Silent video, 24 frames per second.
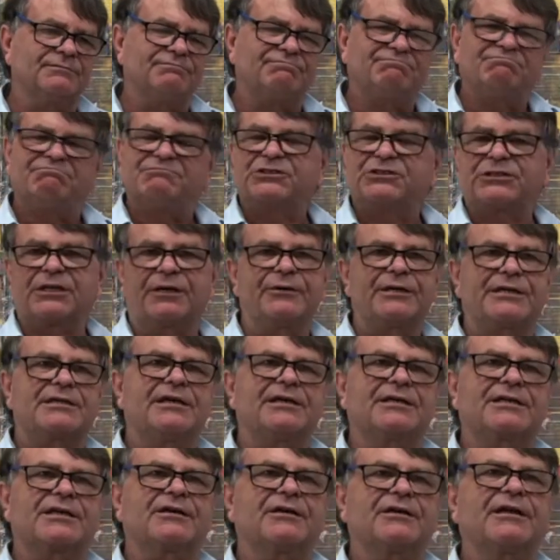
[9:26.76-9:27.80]
So
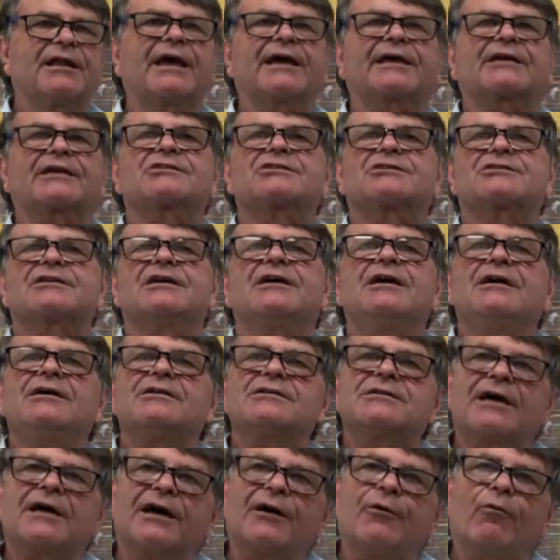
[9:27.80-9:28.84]
it connects
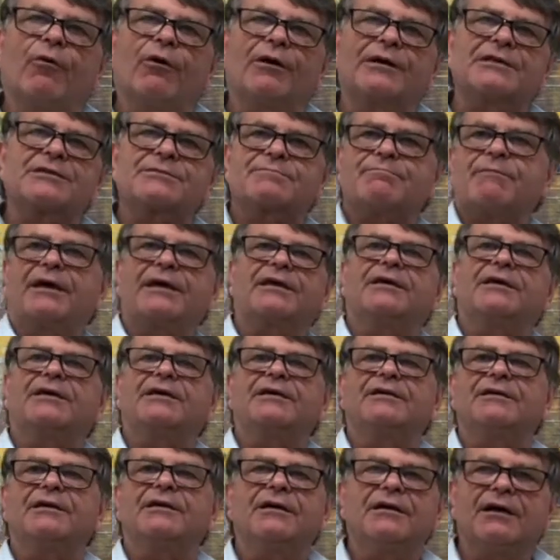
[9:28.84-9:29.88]
to how one is
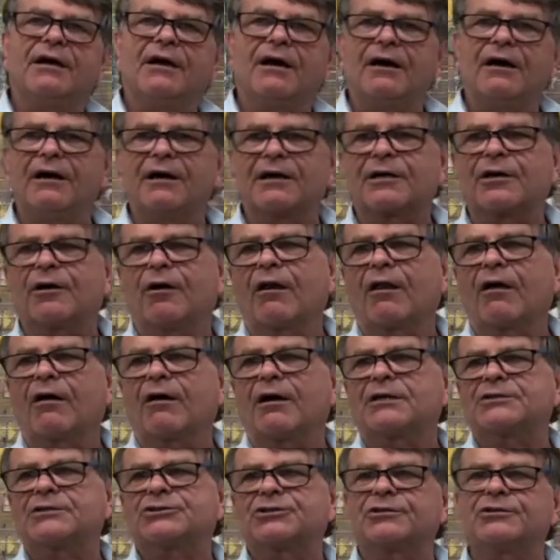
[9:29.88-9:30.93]
making
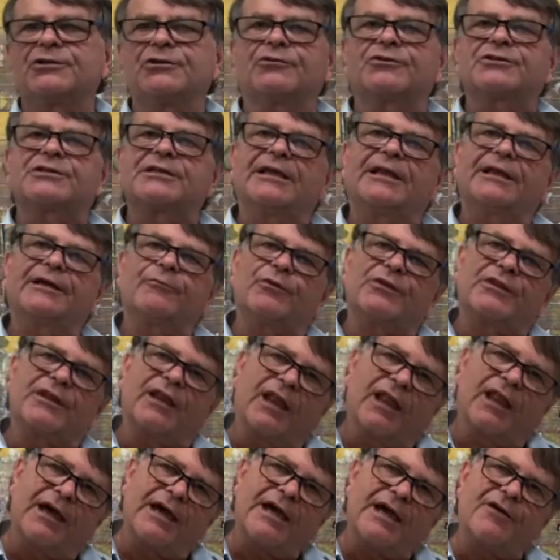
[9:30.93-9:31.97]
collage, and you're dealing with
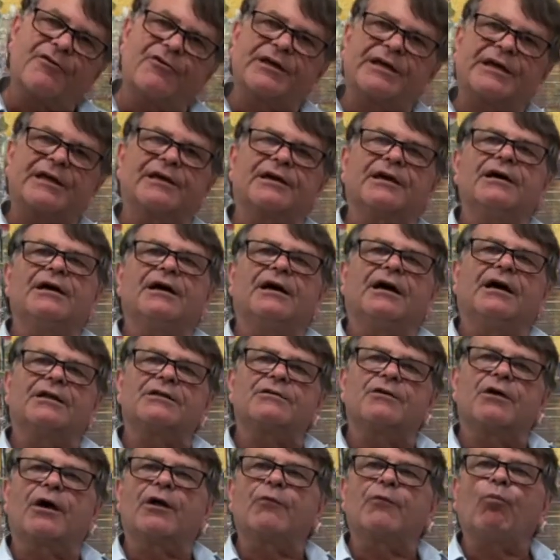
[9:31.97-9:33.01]
layering
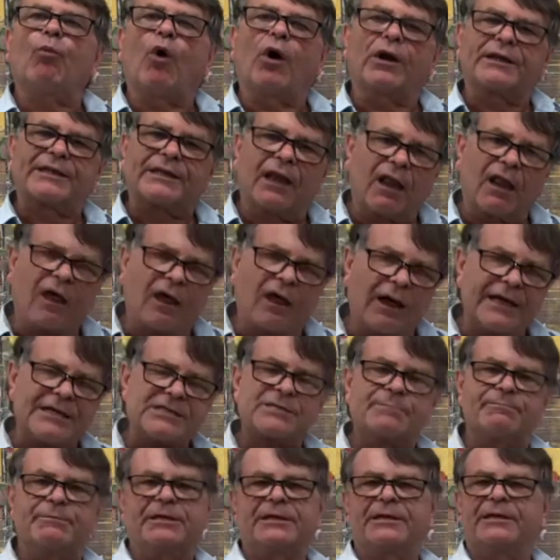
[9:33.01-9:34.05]
and what lies
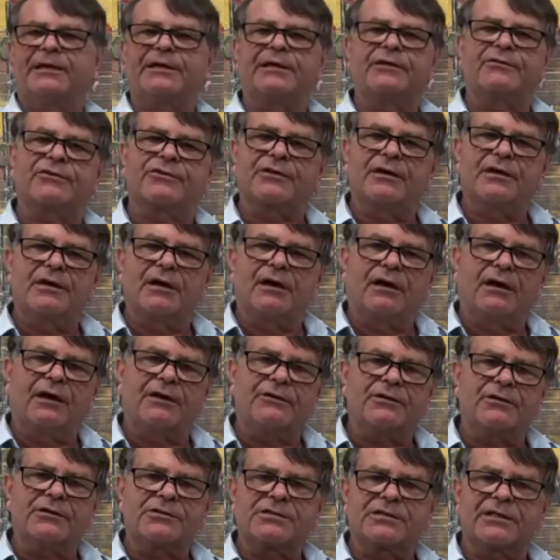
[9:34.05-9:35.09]
beneath. I
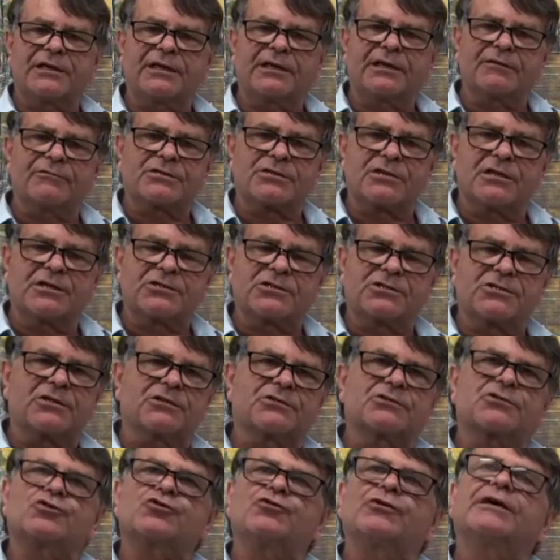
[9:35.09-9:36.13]
just think it's
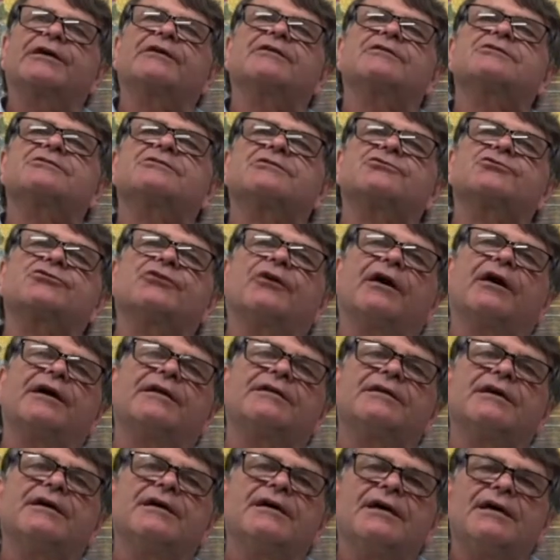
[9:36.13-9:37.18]
just triggers to try and
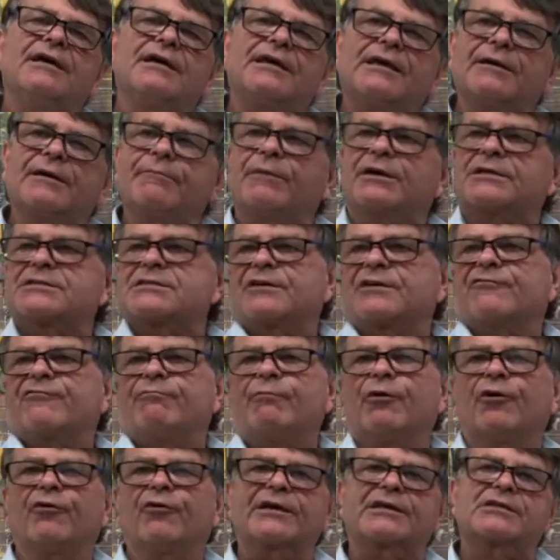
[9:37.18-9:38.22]
get myself
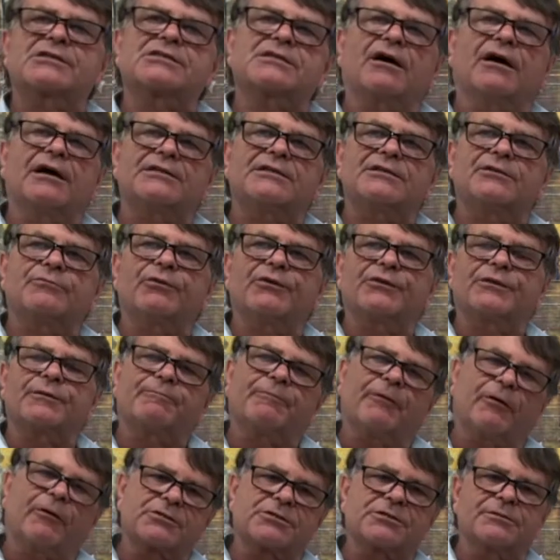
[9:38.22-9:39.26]
more excited with the
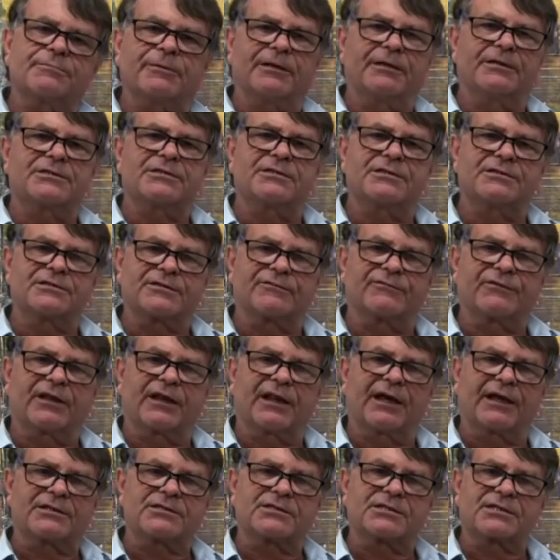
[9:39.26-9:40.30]
possibilities of the
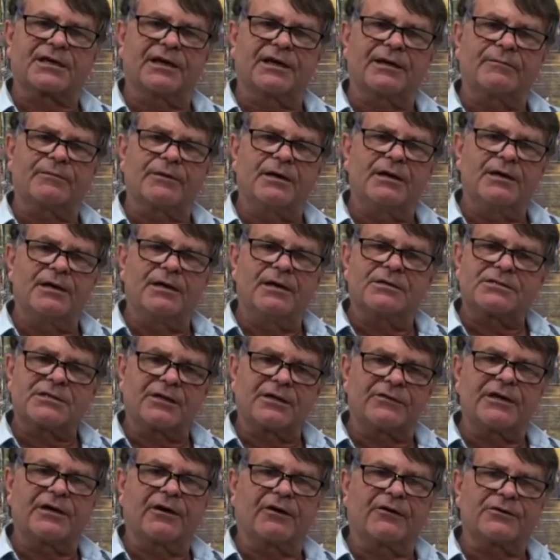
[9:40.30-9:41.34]
landscape. So
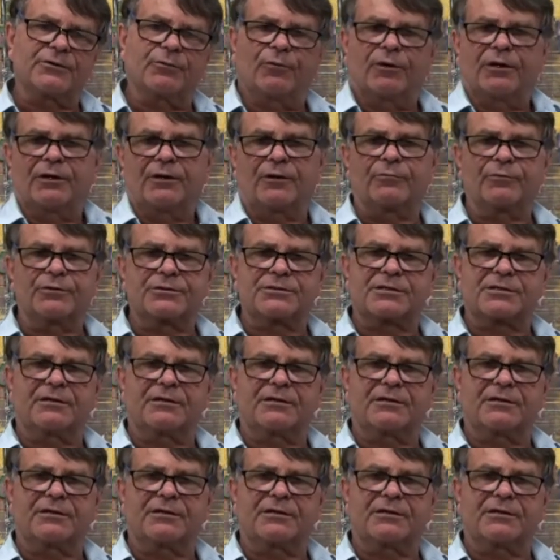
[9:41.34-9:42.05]
the underworld was